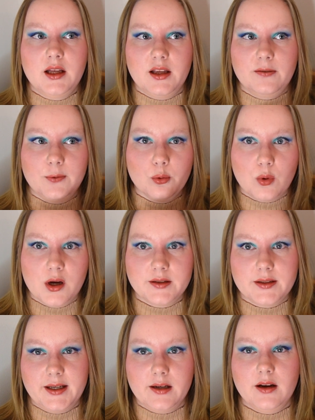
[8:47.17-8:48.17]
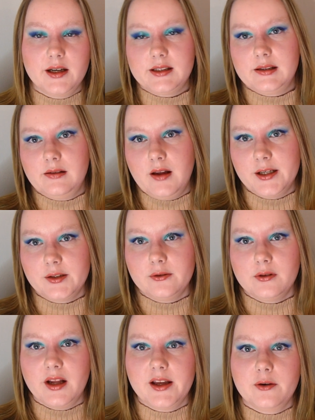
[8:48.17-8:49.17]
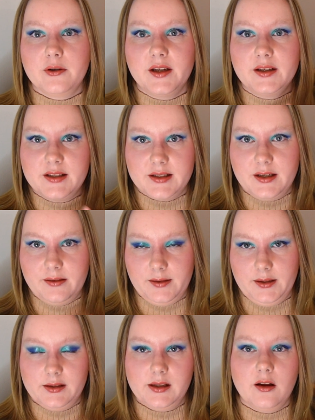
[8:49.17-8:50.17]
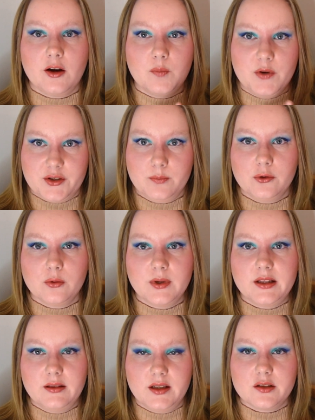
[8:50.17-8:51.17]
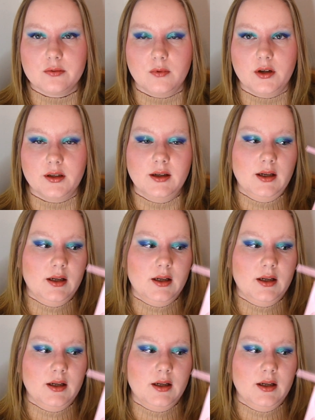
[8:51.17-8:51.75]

if you want a lighter layer, it is definitely like possible with this one.